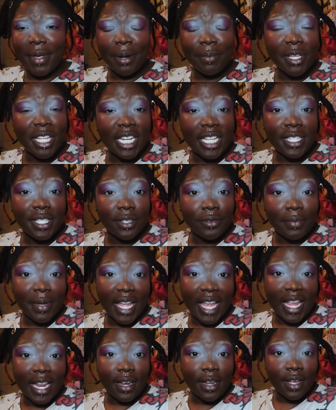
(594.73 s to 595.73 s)
I'm gonna zoom
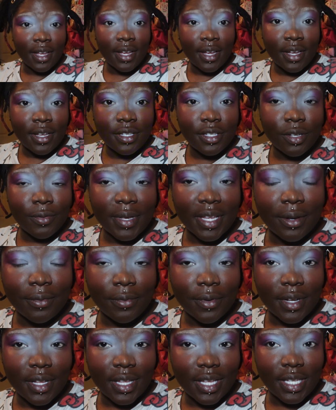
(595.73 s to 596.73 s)
in so we can
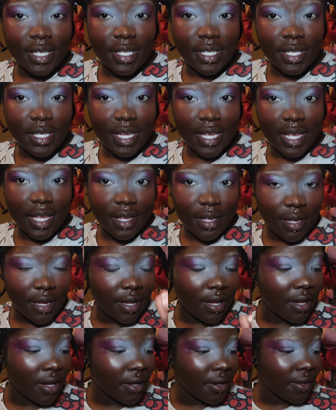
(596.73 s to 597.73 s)
really see
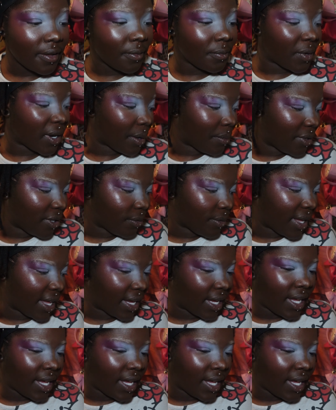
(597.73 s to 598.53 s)
what I'm doing.